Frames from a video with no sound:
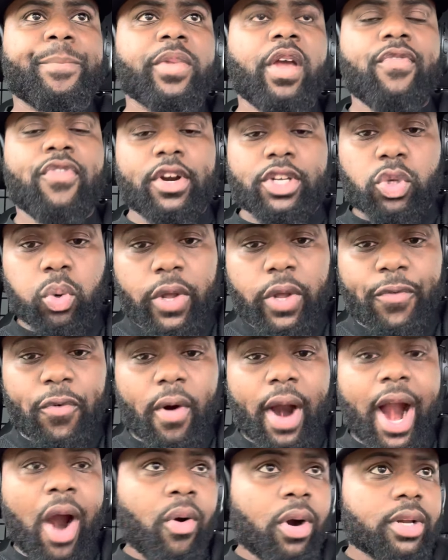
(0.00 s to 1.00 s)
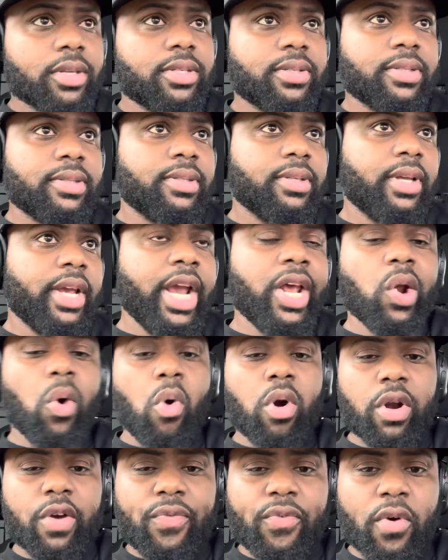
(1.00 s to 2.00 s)
for 24 hours in
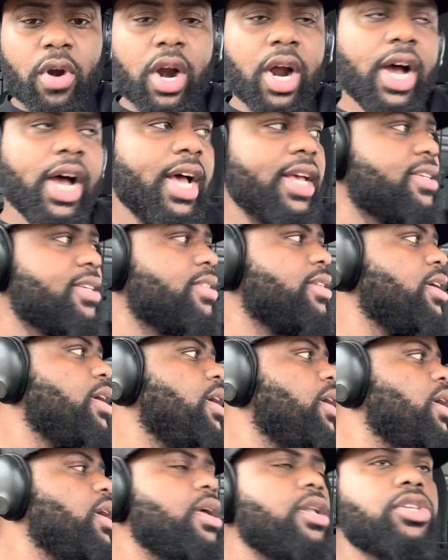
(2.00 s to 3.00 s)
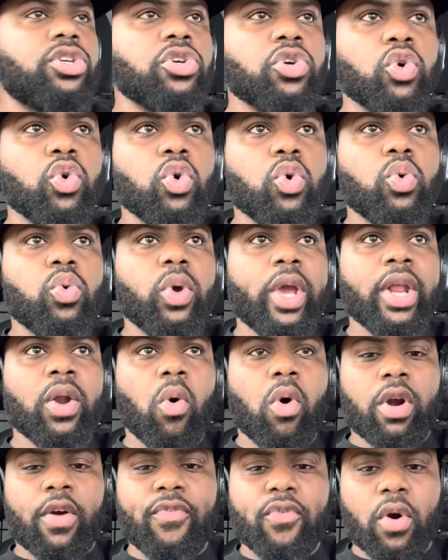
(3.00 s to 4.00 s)
order for us to in
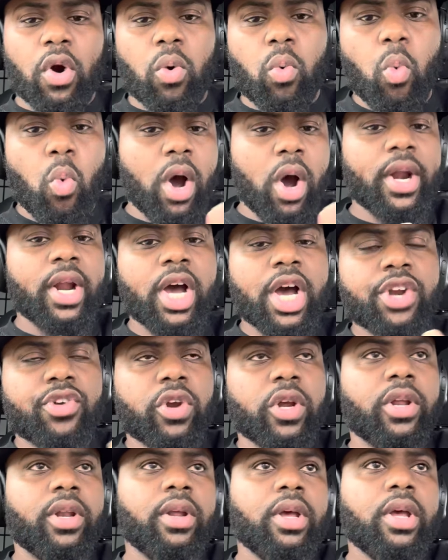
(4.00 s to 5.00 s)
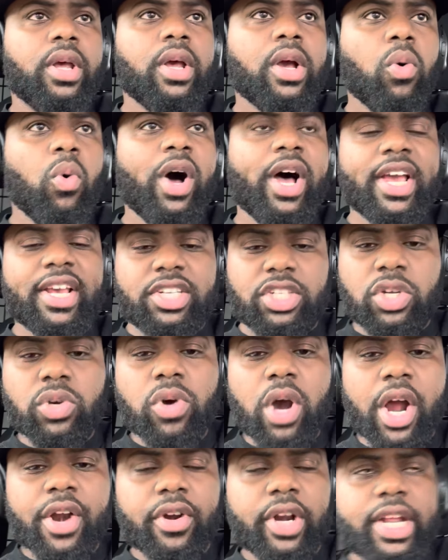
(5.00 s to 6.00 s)
order for 100 well it's
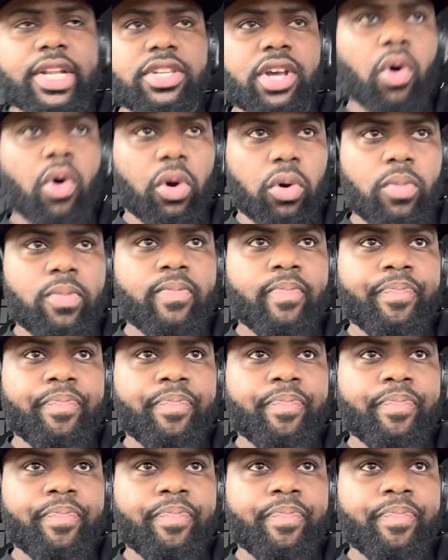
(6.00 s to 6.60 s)
200 in total